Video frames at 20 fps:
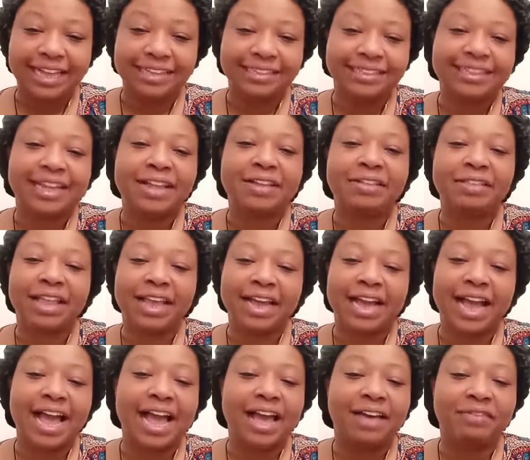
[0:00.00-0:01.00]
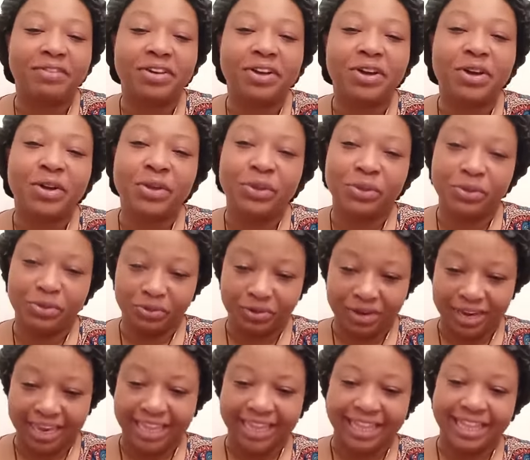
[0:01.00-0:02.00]
I sound like I have a cold,
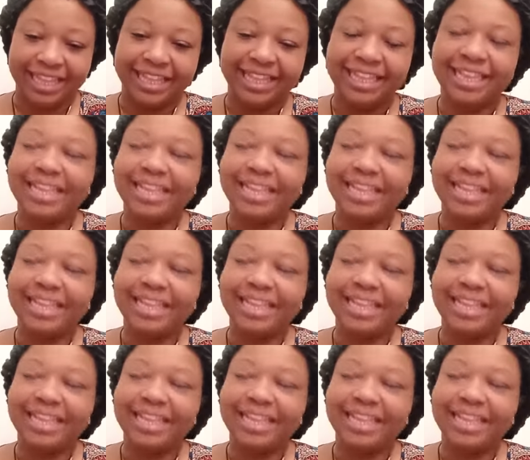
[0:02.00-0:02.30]
right?